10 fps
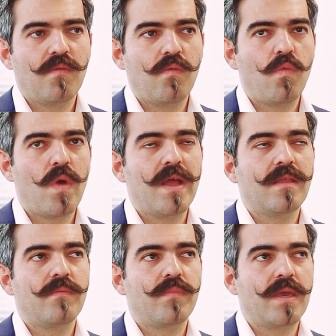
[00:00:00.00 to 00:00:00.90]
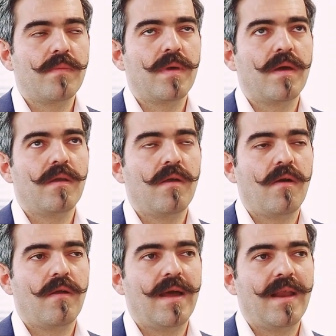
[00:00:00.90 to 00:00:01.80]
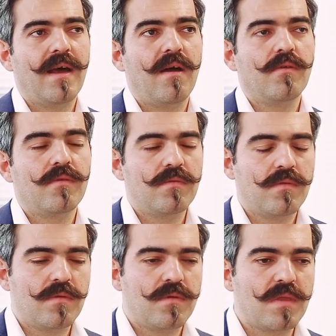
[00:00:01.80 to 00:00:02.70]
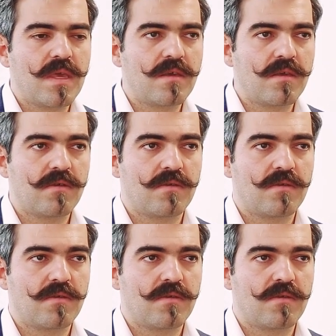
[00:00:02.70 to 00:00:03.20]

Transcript: when people are allowed to think